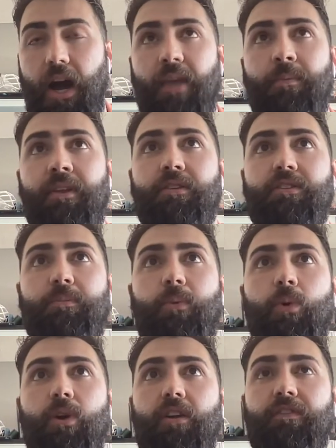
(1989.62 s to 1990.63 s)
I mean
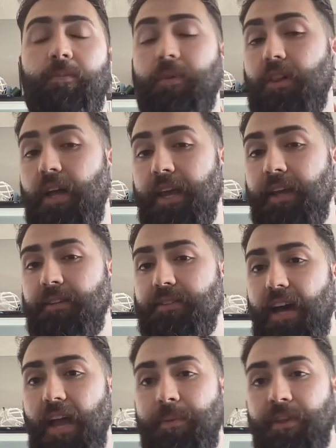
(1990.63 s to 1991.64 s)
support from
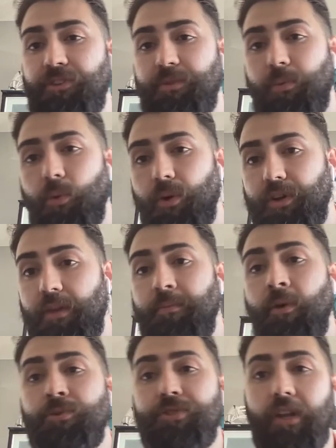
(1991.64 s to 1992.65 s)
clients. I mean support
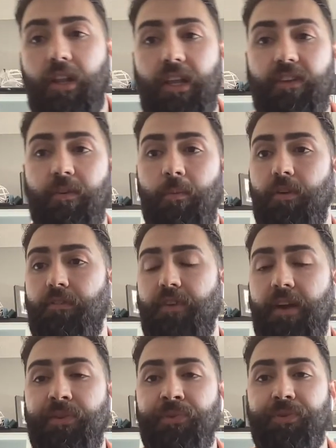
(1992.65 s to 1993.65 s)
emotionally from your
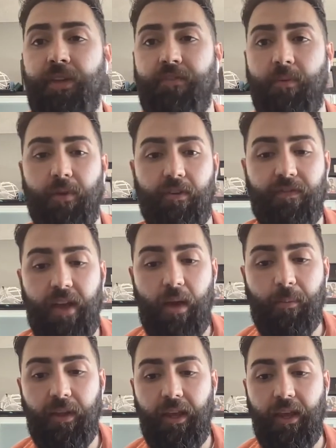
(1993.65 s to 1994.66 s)
friends and from your
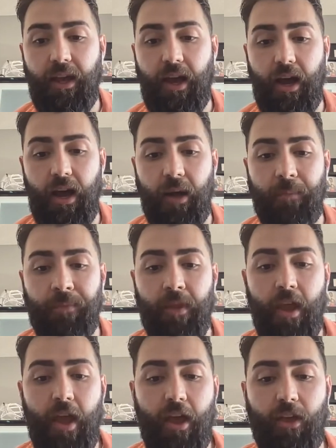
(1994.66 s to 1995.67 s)
family.
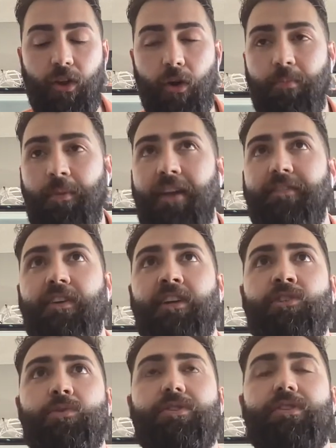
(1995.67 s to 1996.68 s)
My
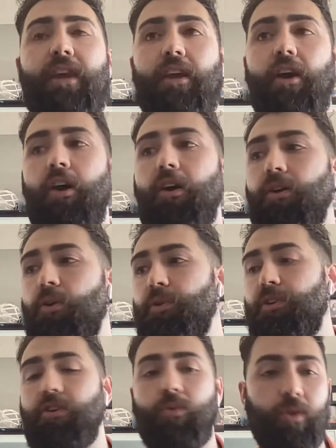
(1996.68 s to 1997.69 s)
friends would say, oh,
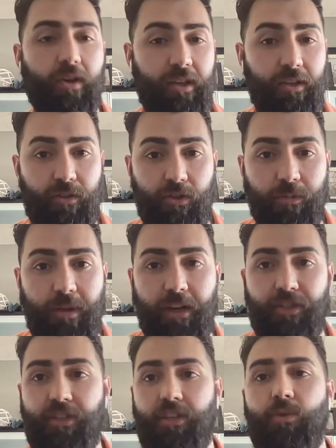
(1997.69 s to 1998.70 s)
you're working too
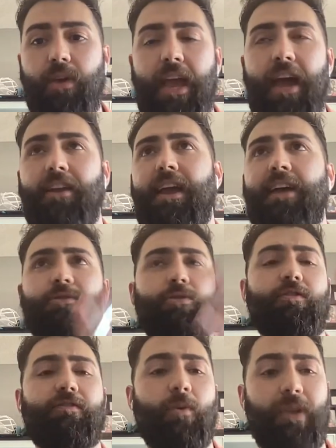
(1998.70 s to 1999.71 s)
much. You can't
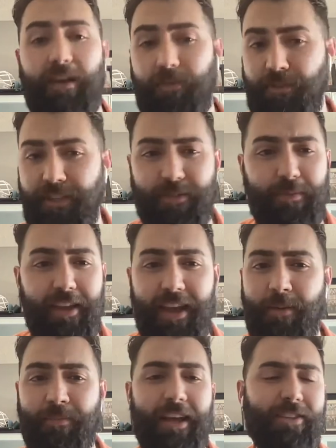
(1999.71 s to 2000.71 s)
answer your phone after 6
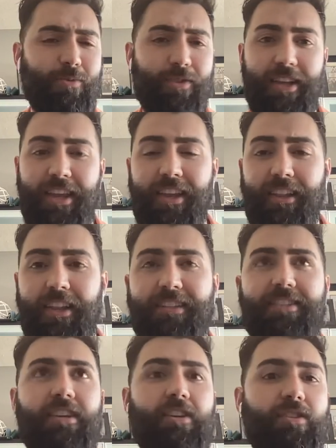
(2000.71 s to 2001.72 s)
p.m. That's
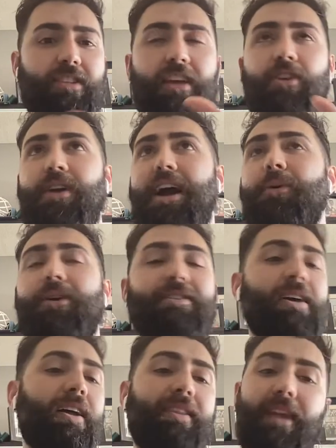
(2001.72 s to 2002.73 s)
ridiculous. You set your
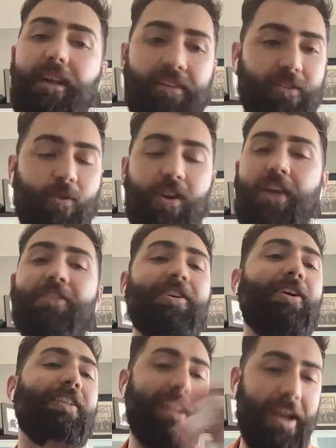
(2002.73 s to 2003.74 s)
hours. That doesn't work.
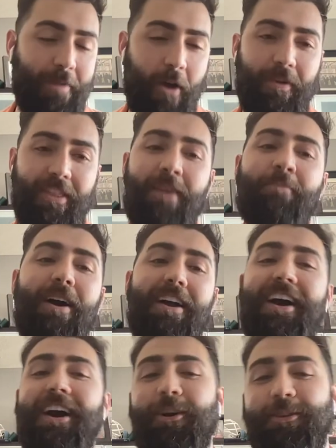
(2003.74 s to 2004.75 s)
Until then I'm helping them buy
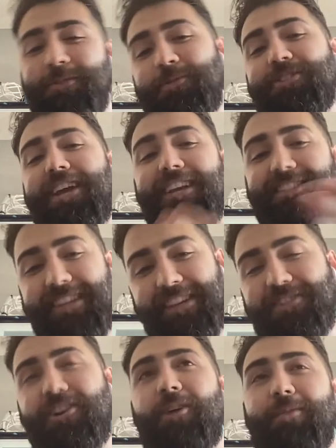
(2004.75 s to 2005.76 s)
a house, in which case they
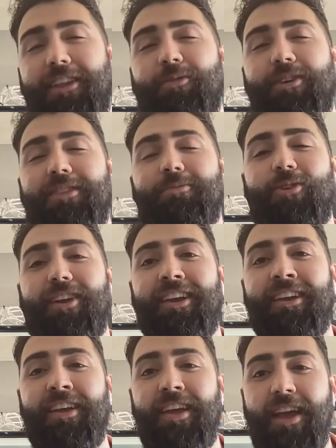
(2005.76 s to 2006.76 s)
need to call me at 3 in the morning.